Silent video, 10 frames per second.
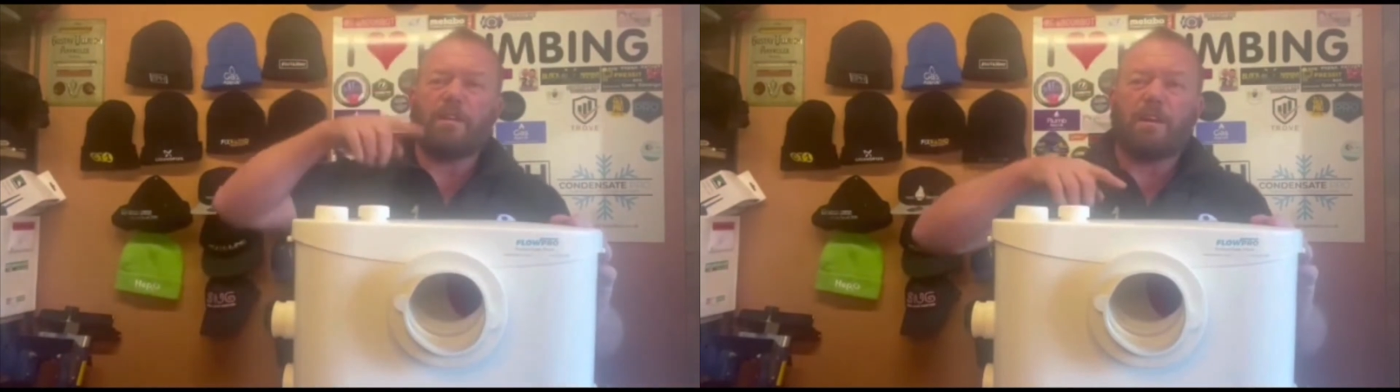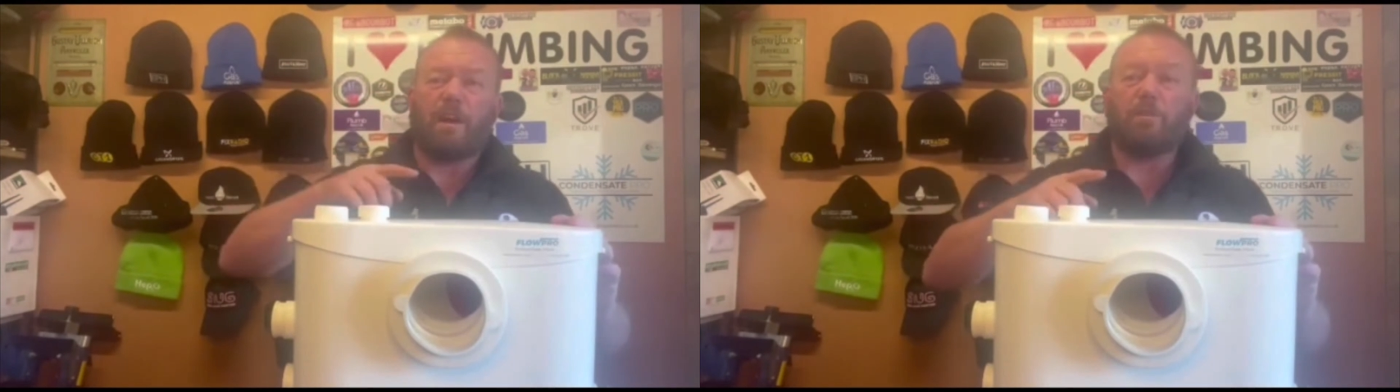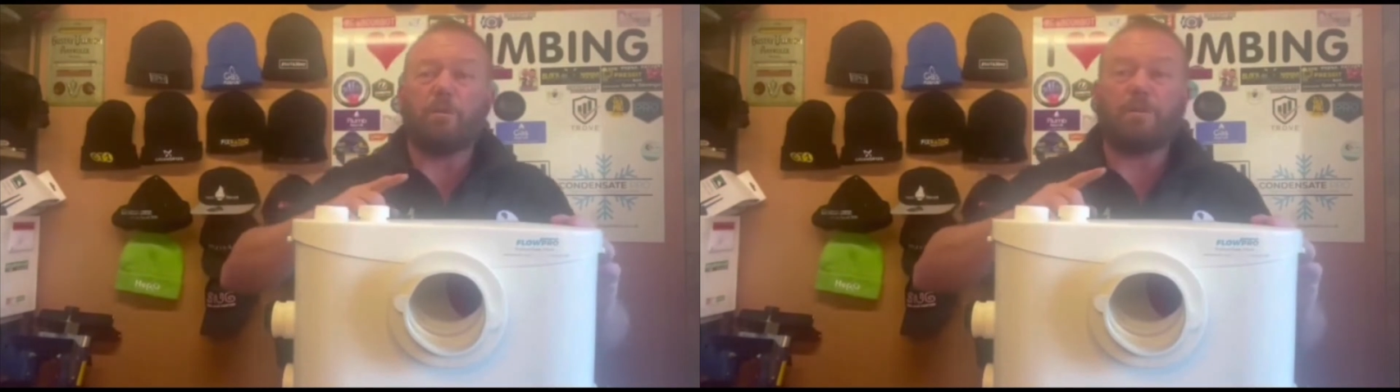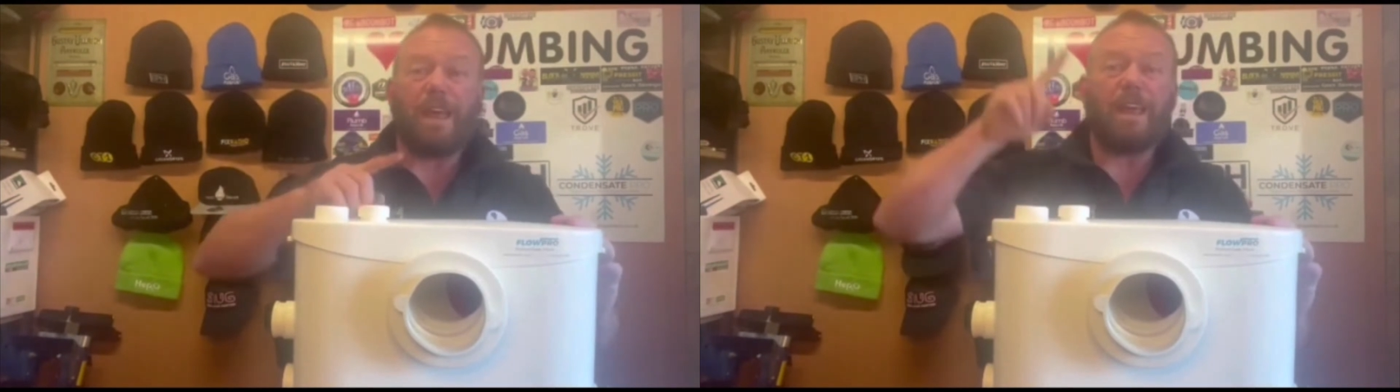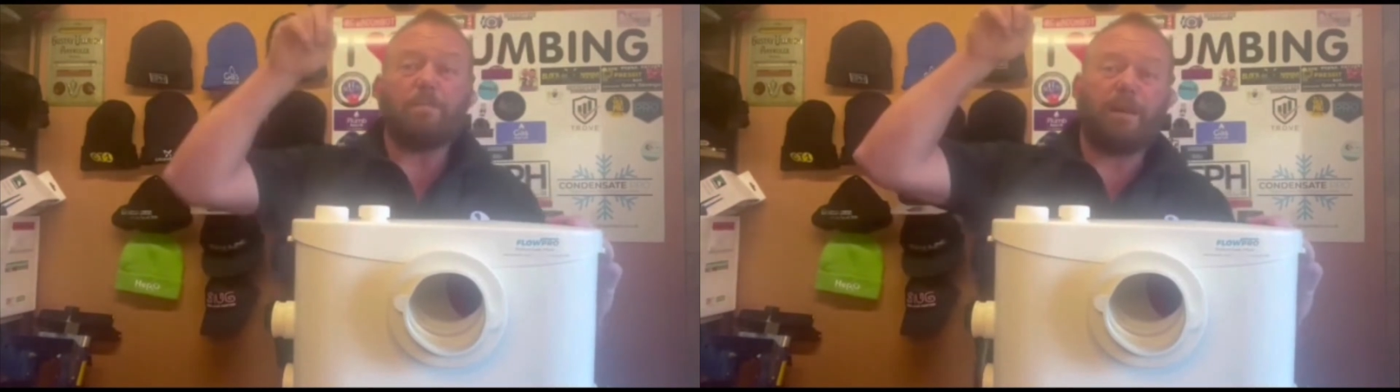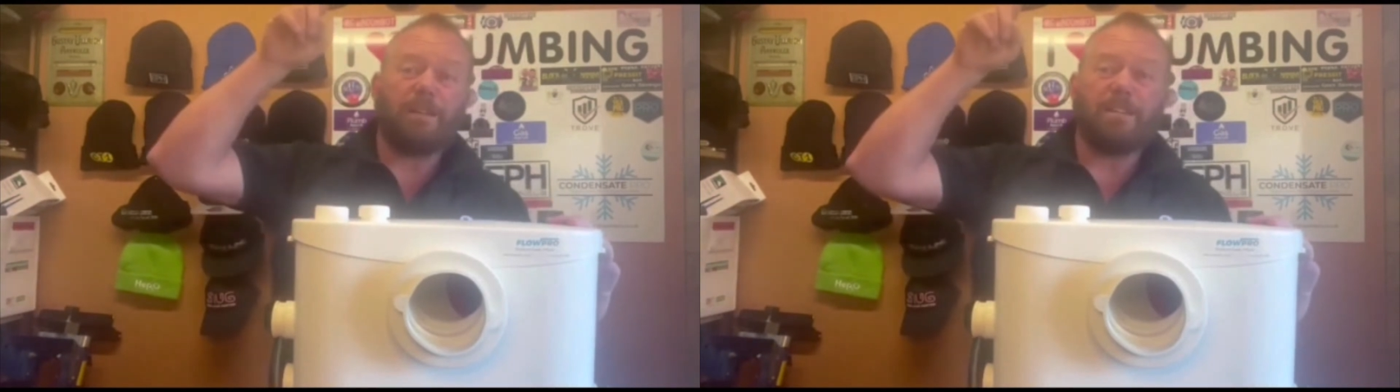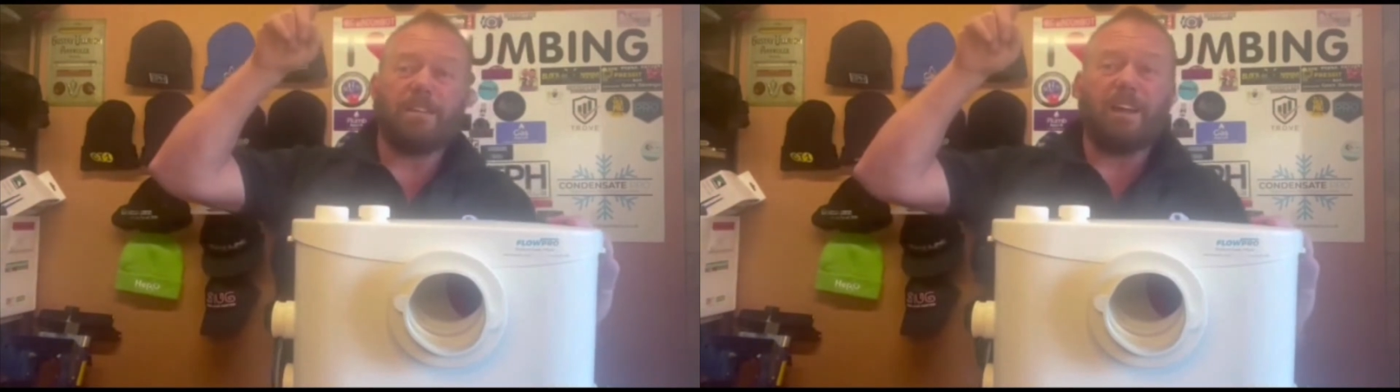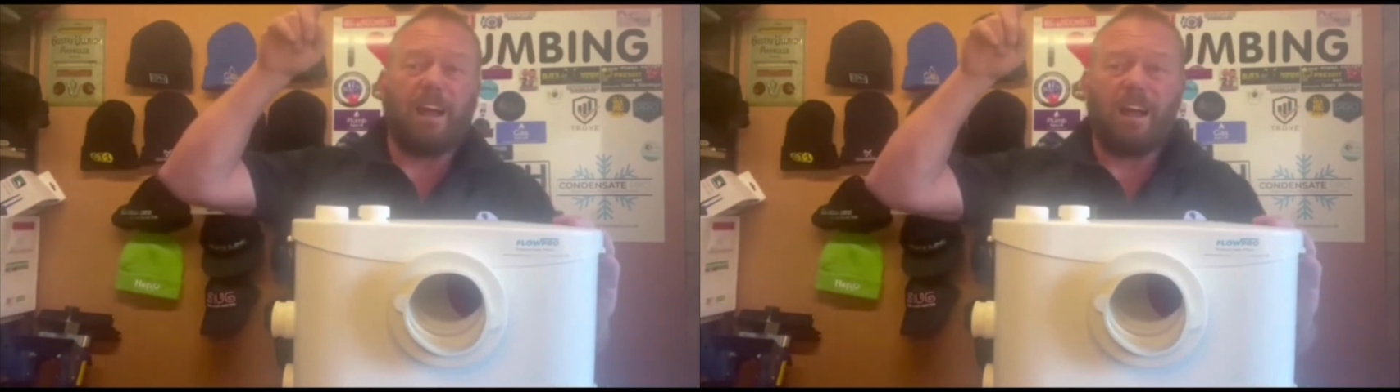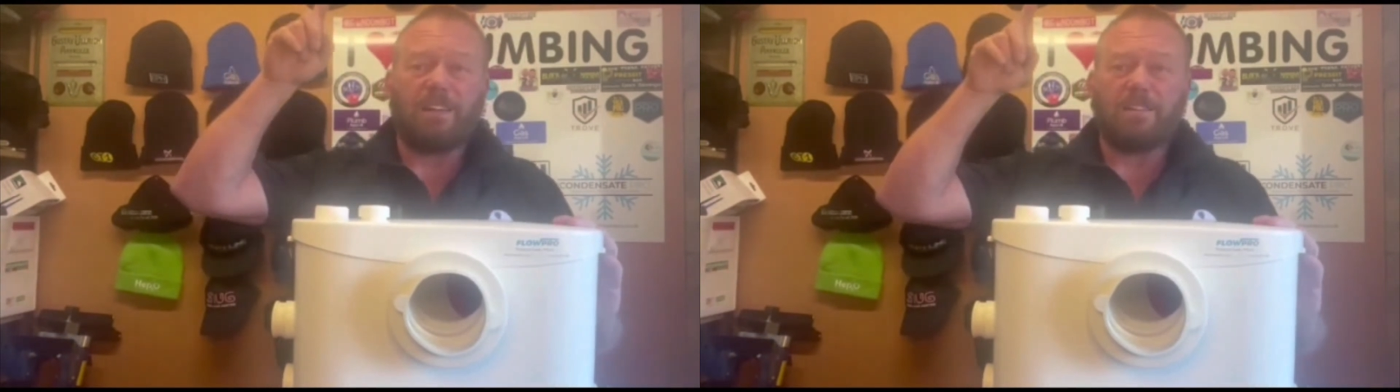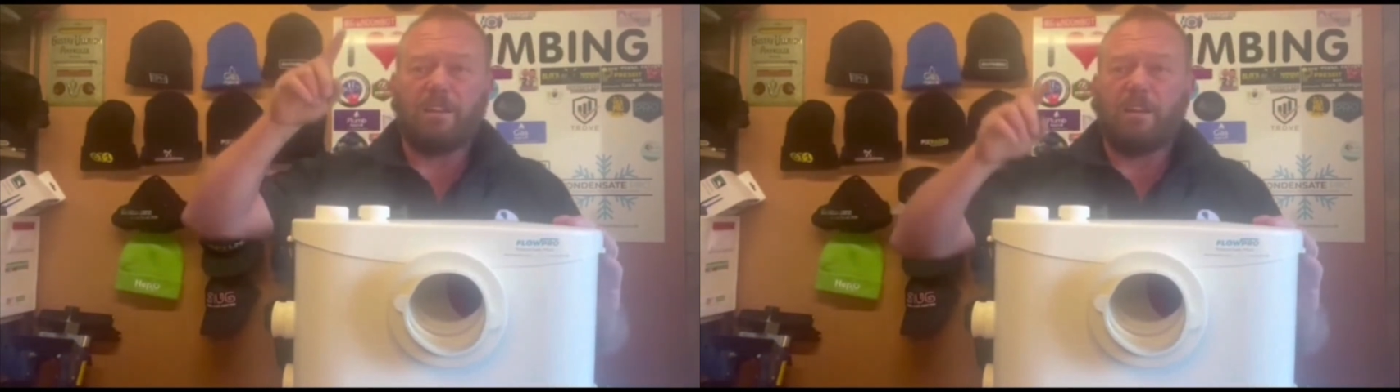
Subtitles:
it goes up to 8 meters in height.